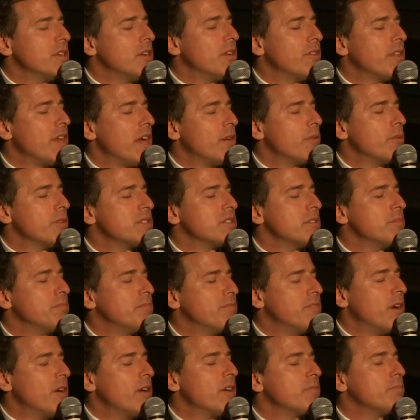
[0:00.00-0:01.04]
you know, that was a
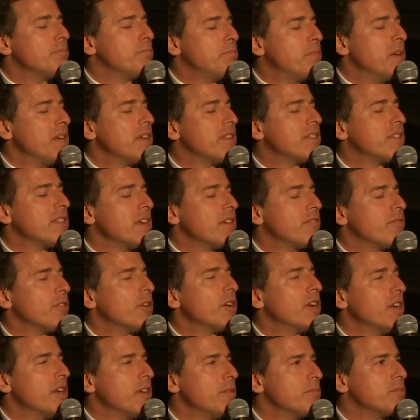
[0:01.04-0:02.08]
very big thing
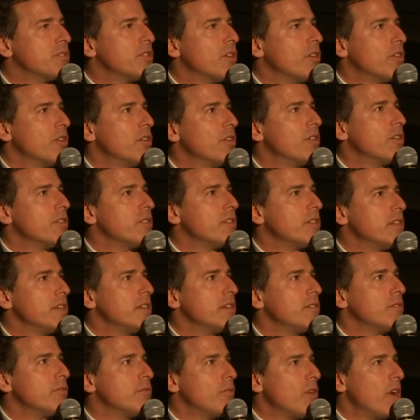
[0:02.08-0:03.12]
for him to earn
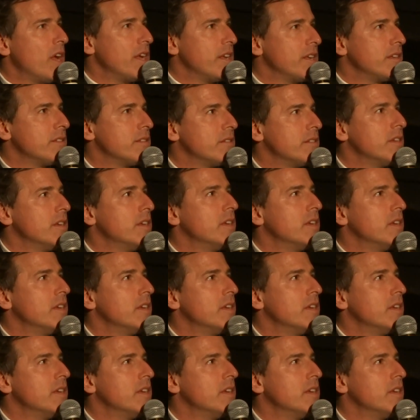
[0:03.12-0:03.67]
the right